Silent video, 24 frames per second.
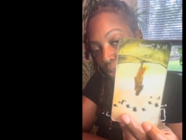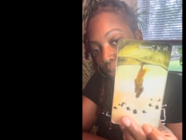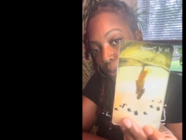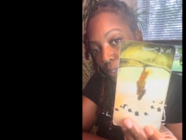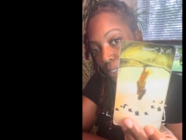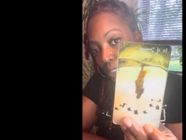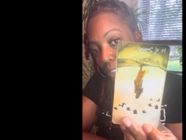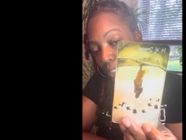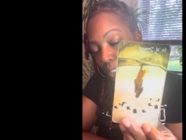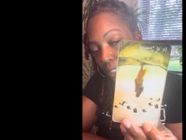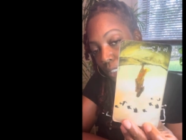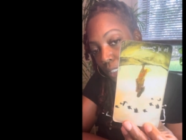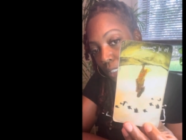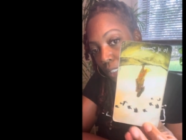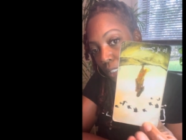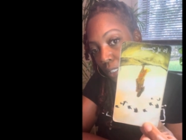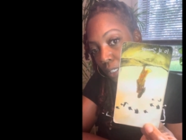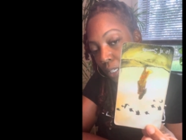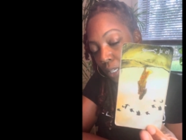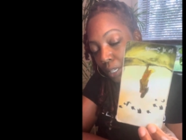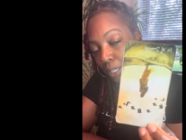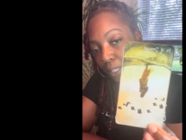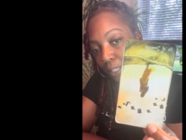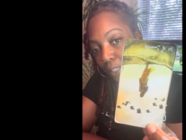
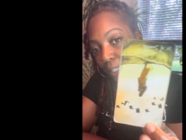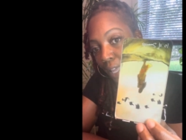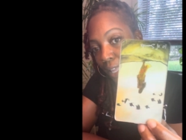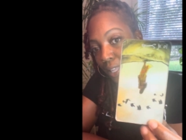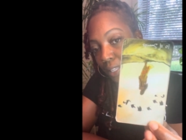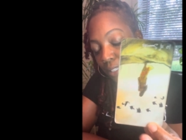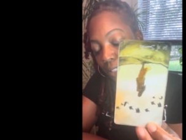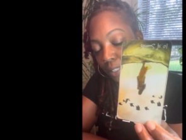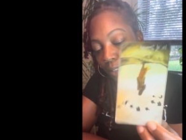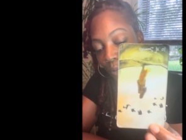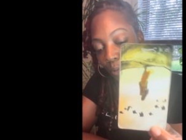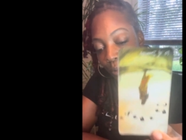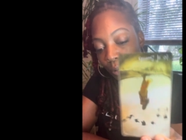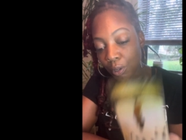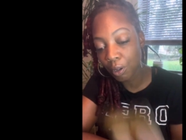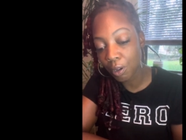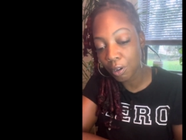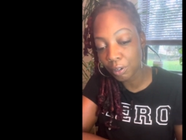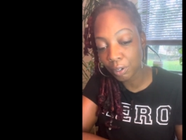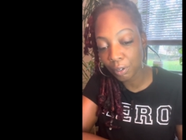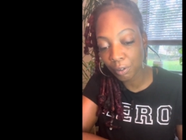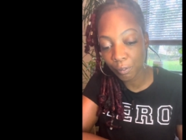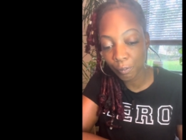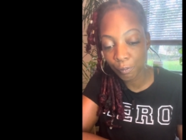position, that's no
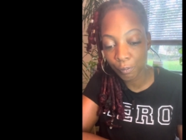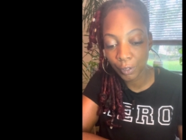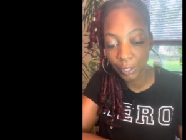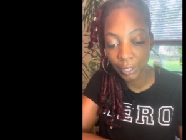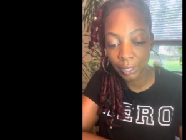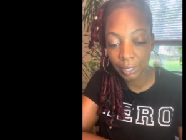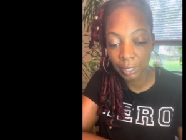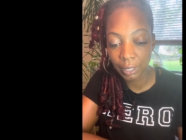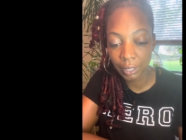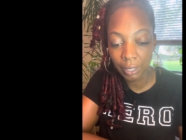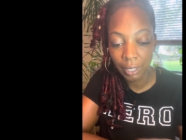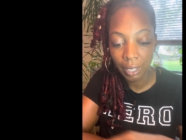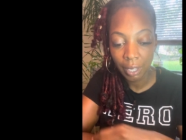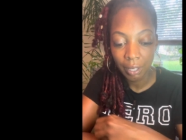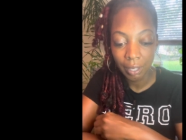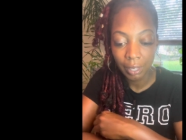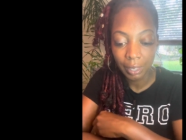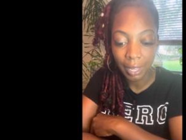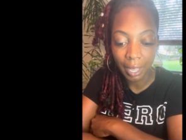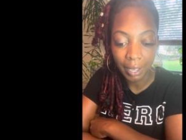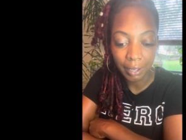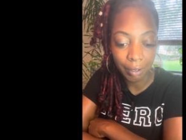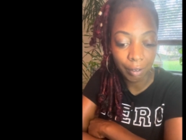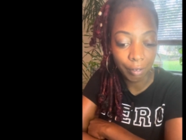longer feeling
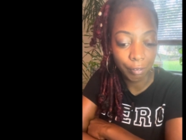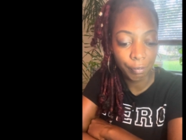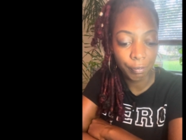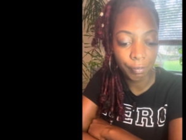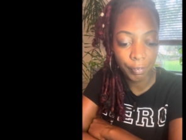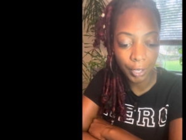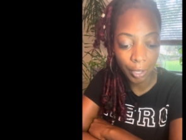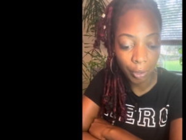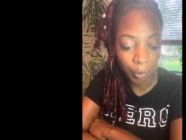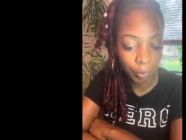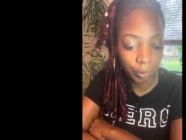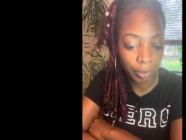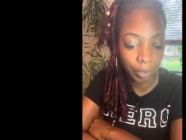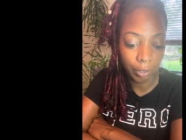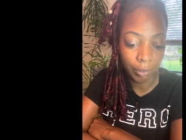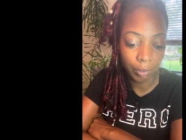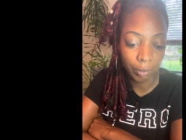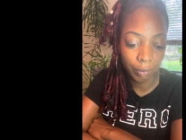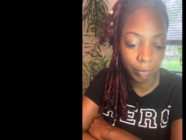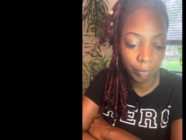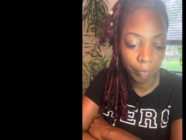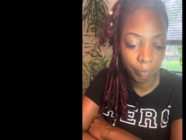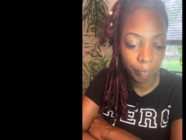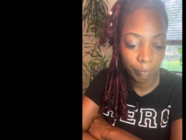like a
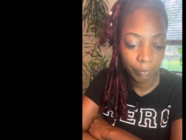failure.